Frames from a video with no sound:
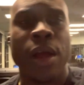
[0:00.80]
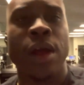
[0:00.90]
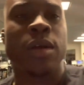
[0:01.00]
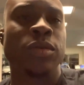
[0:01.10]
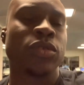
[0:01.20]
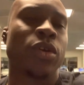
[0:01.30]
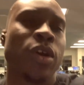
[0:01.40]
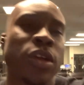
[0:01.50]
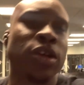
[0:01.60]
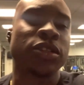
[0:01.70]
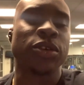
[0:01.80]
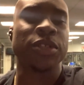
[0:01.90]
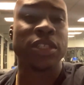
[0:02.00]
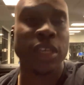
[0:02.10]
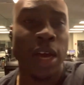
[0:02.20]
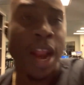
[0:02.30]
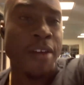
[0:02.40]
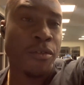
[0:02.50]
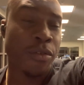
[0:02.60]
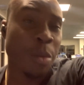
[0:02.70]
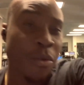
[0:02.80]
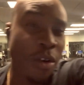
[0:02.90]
All right, what's going on, y'all? So it's Deon Avril from